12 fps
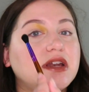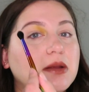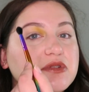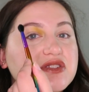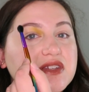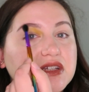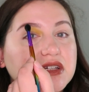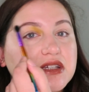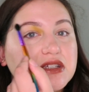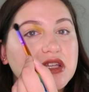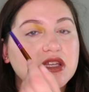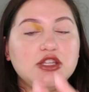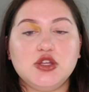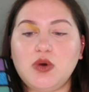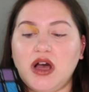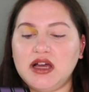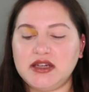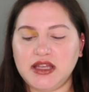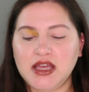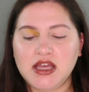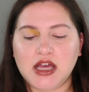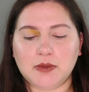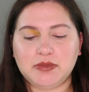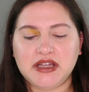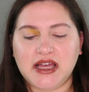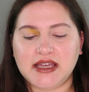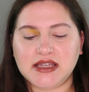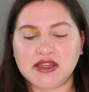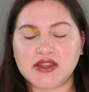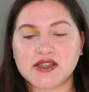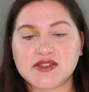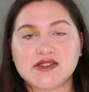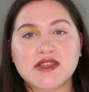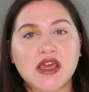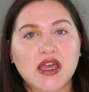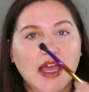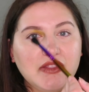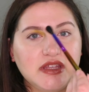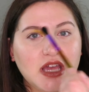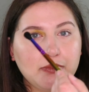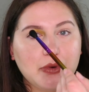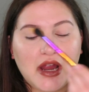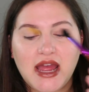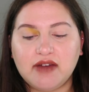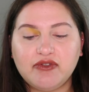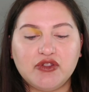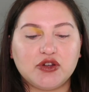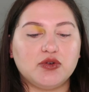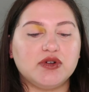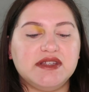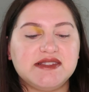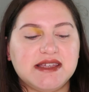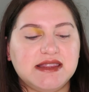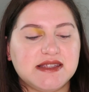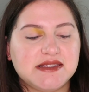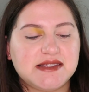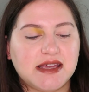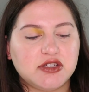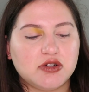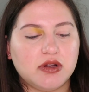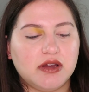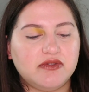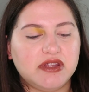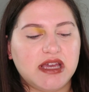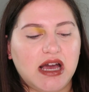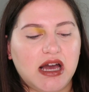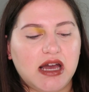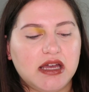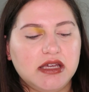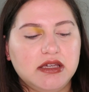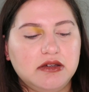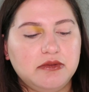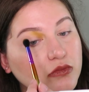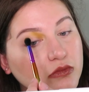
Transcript: and I'm just going to continue on applying this on the upper half of the crease in the center of the eye.